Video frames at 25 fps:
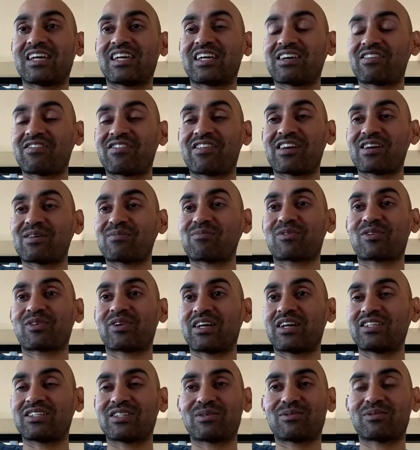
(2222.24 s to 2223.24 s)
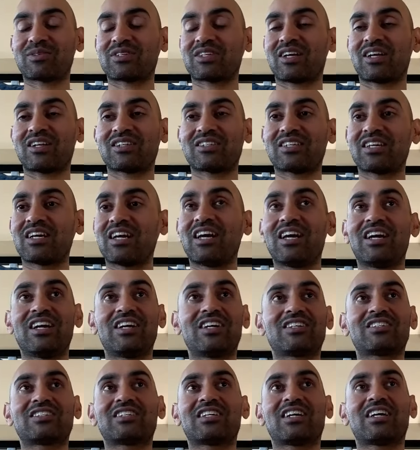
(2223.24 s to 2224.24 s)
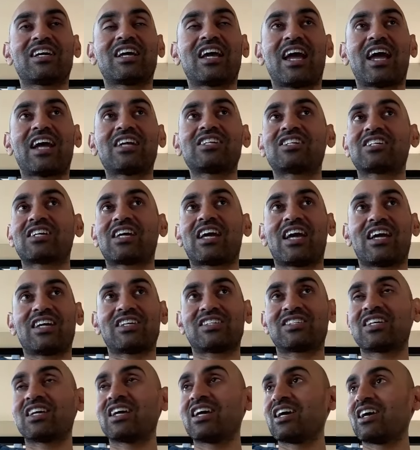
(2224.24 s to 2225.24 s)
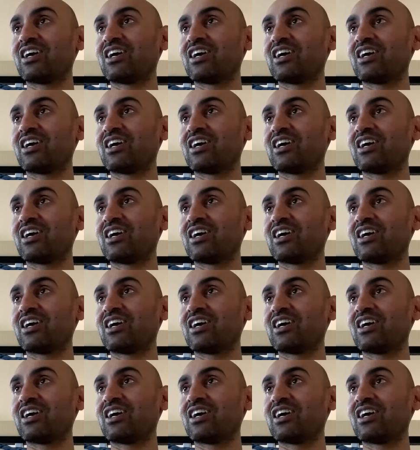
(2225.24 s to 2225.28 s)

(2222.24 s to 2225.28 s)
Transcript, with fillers: and giving them crazy results. Here's an edge case.